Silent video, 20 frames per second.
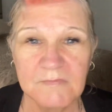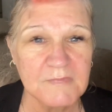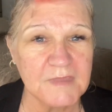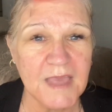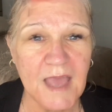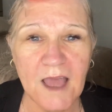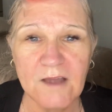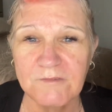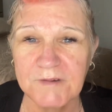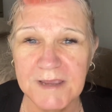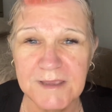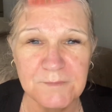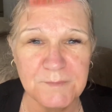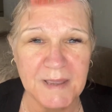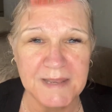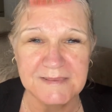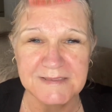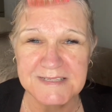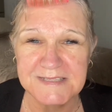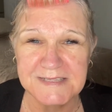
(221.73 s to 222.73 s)
can't
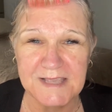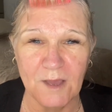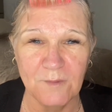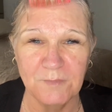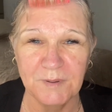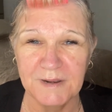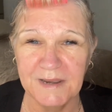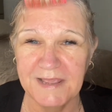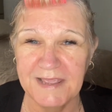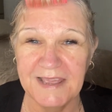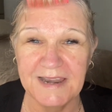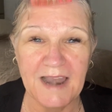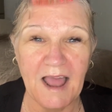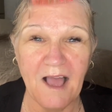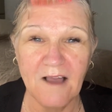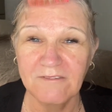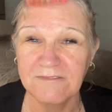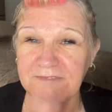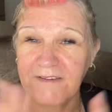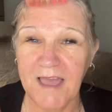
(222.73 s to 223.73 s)
recommend this company
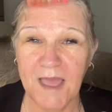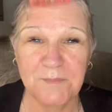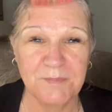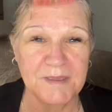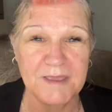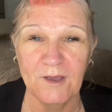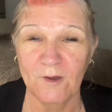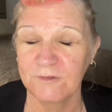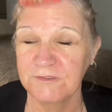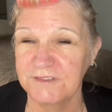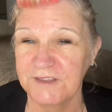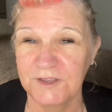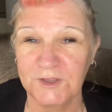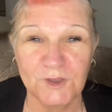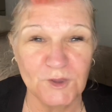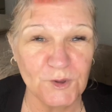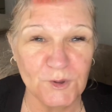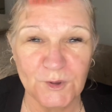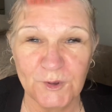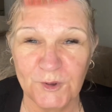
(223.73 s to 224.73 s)
enough. Happy Healthy
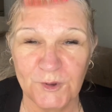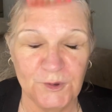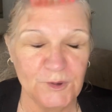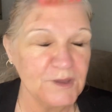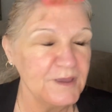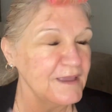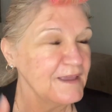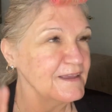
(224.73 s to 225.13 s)
You.